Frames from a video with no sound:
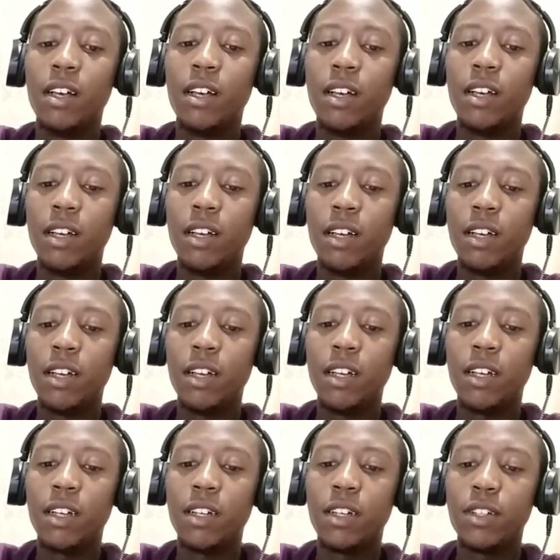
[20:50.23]

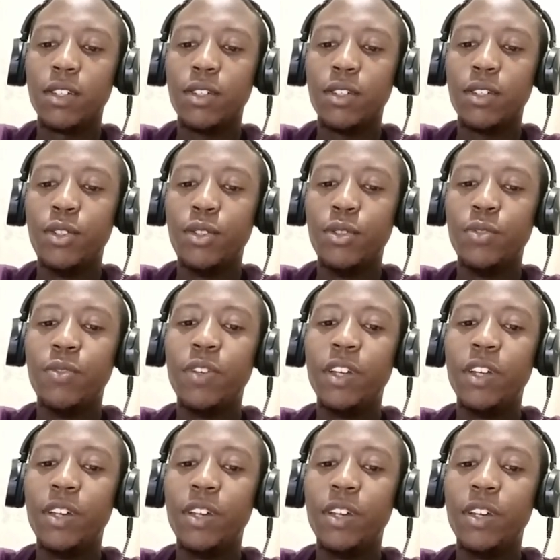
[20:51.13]
Uh, to
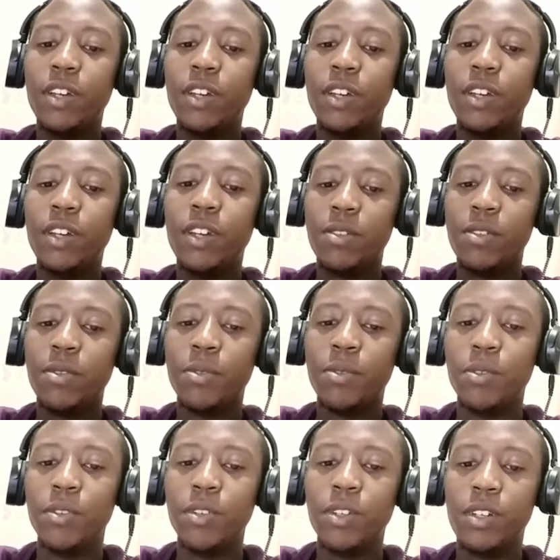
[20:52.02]
verify this, we
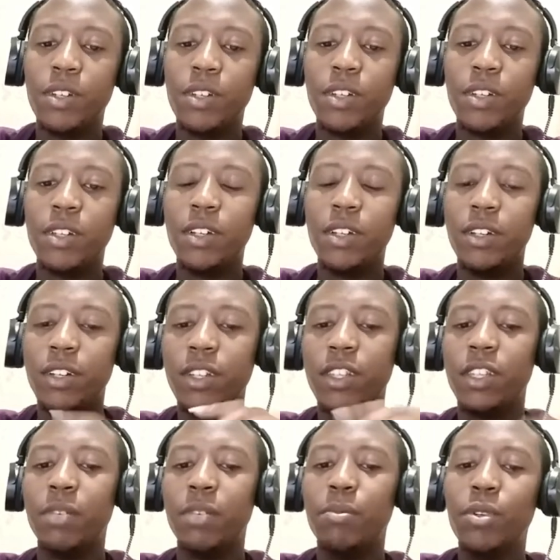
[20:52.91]
will
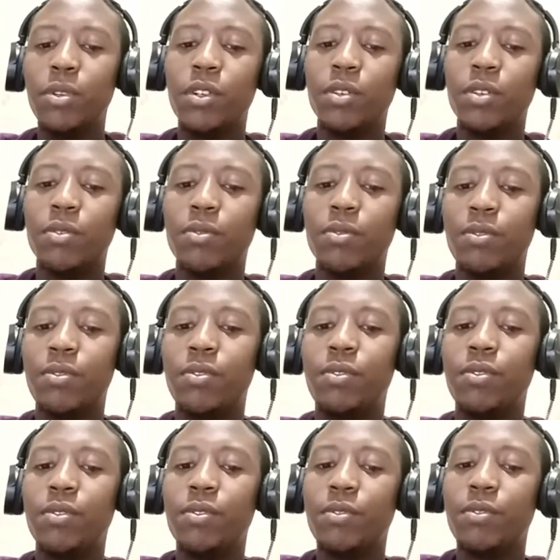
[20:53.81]
read the book of
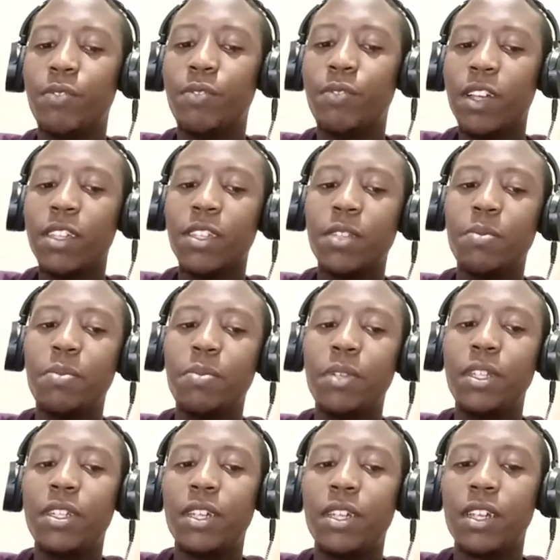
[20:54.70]
First
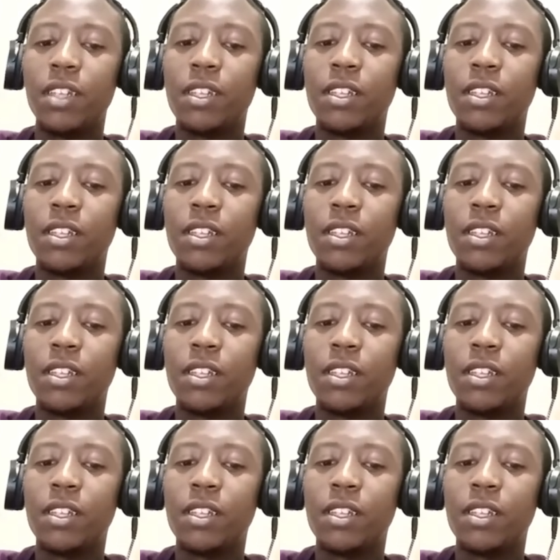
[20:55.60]
Peter